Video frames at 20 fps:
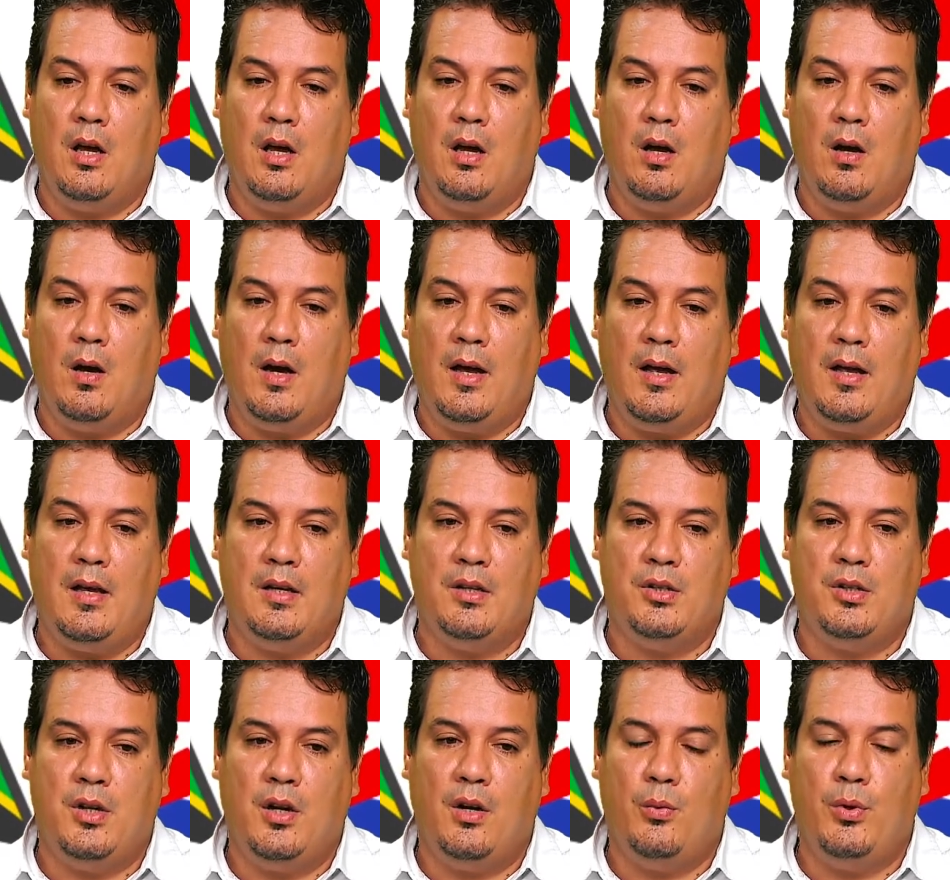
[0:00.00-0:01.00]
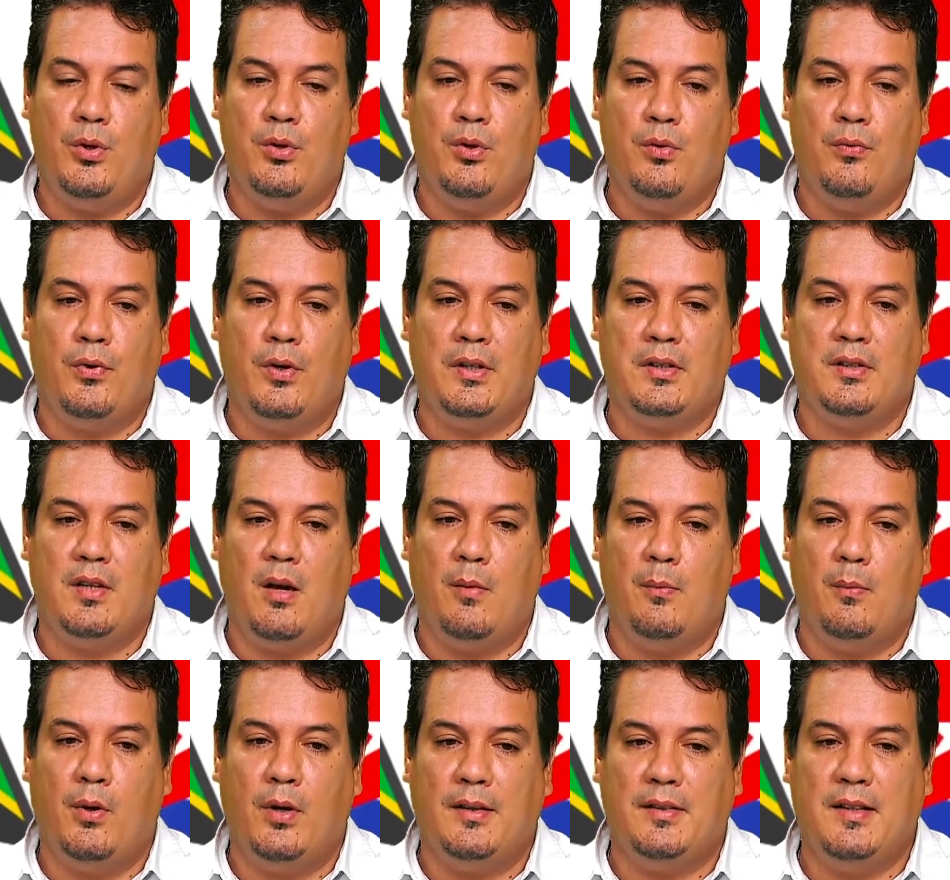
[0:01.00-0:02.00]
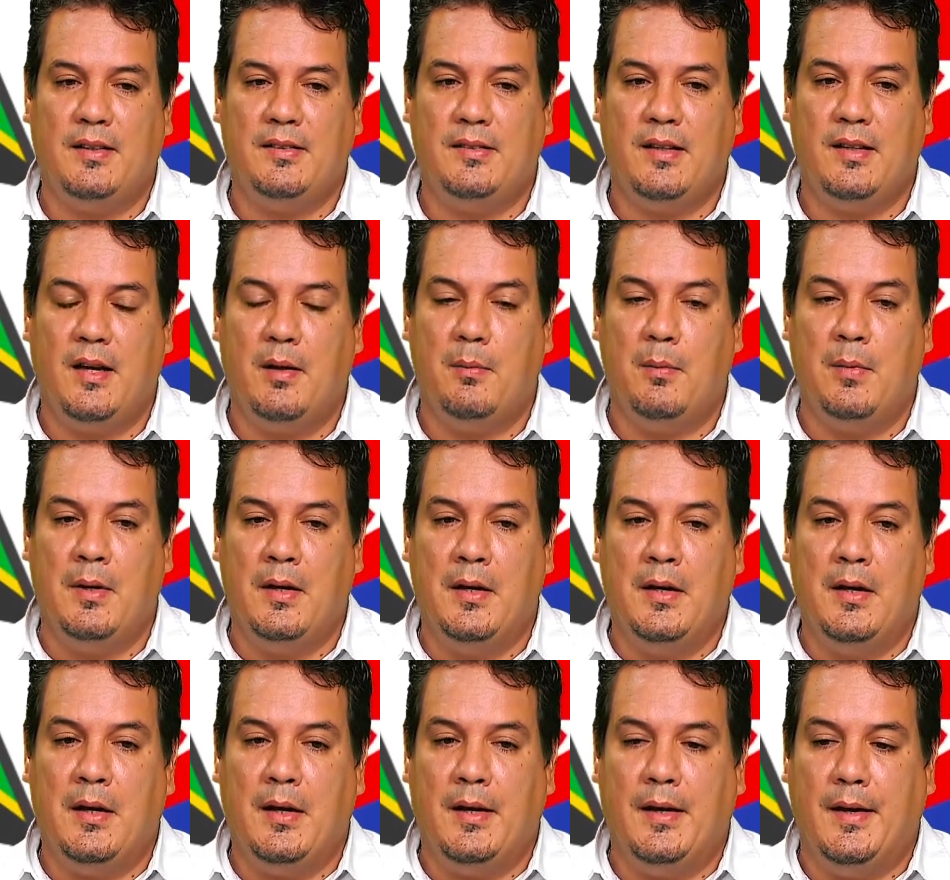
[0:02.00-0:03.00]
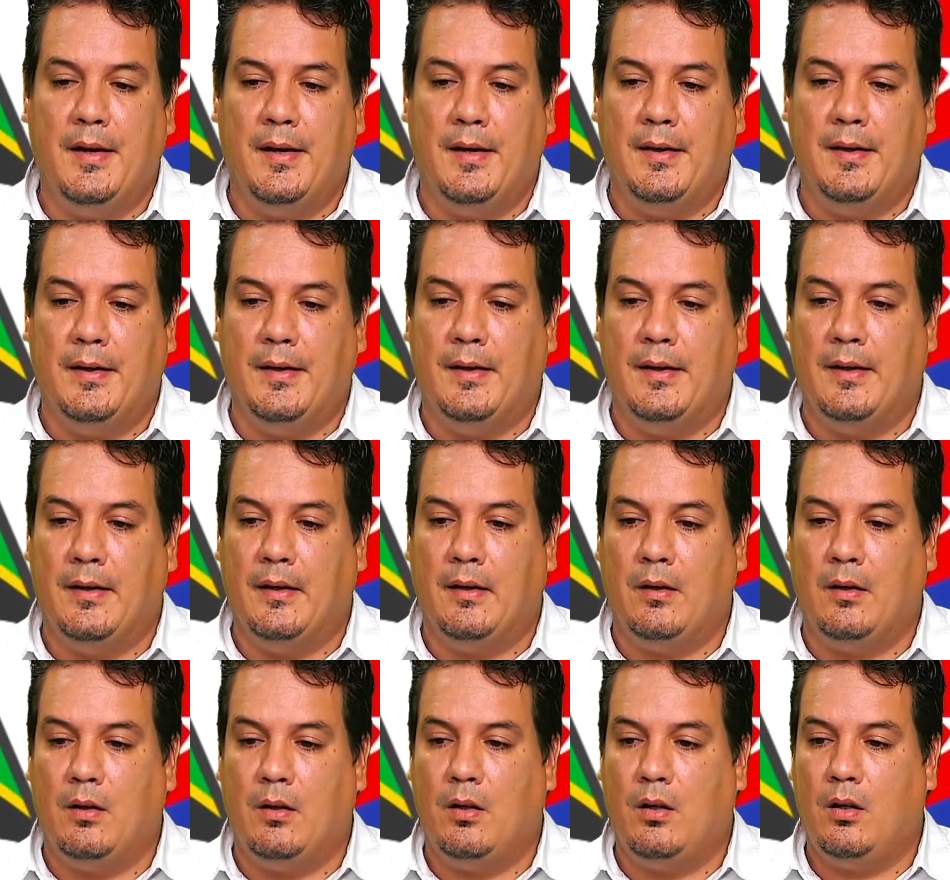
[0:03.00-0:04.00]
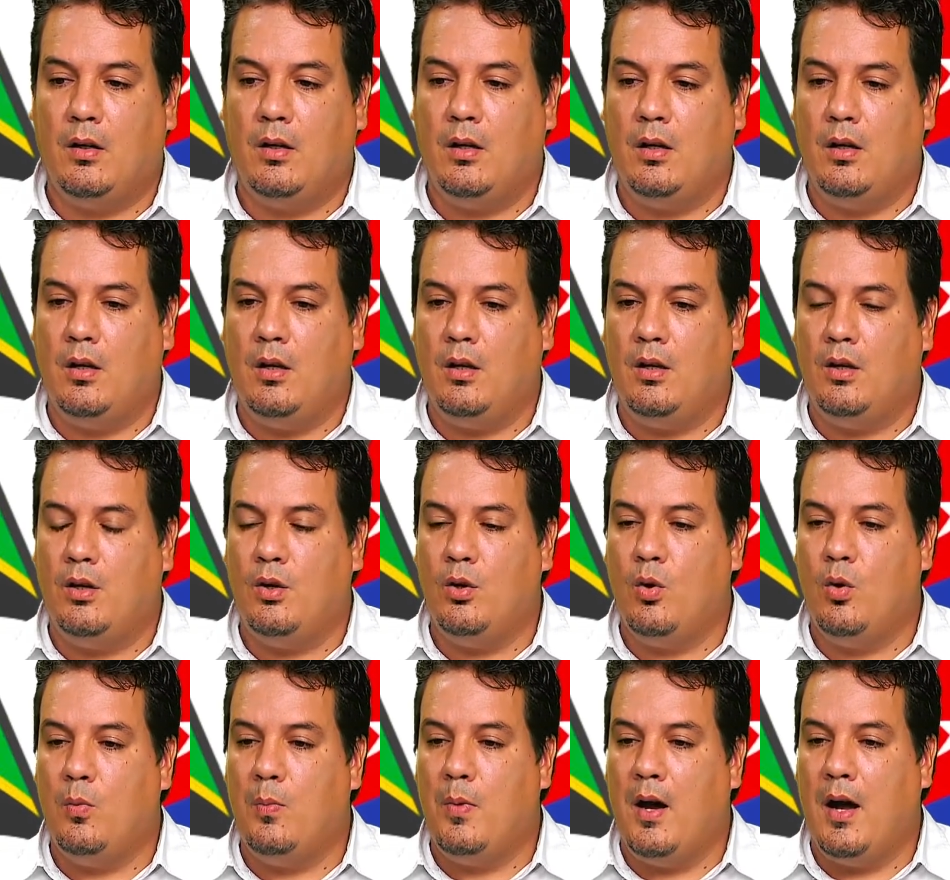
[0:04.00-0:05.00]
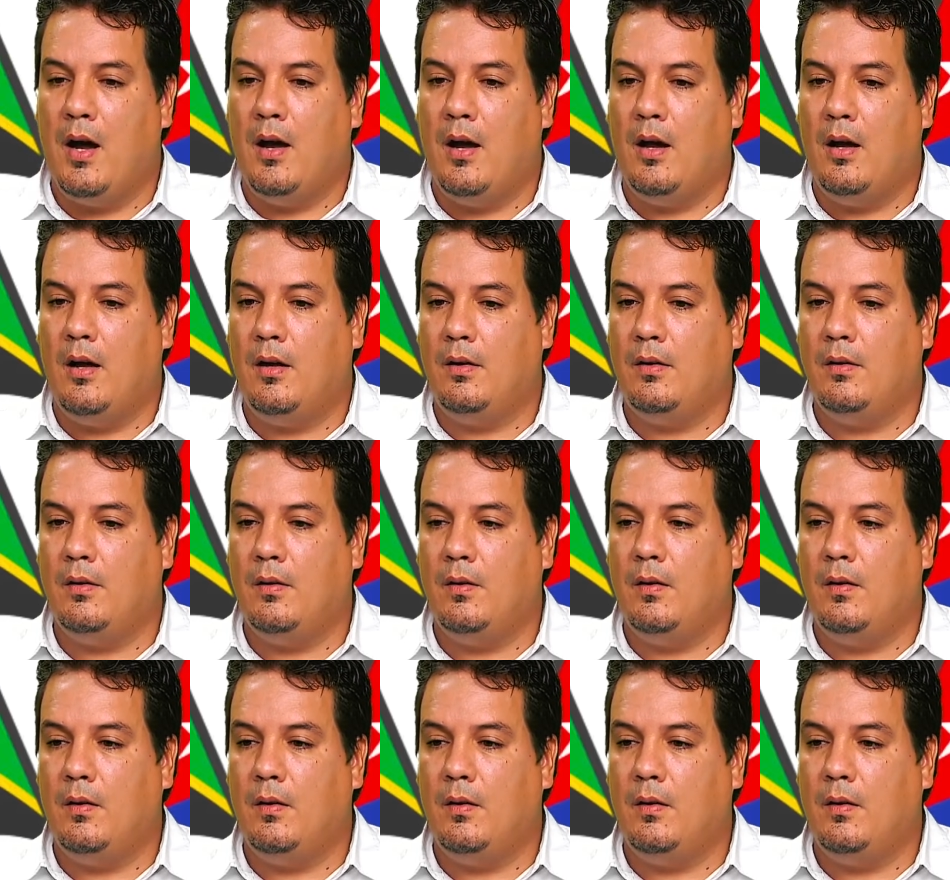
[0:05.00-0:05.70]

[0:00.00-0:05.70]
I can share with you, for example, at that time, in Cuba,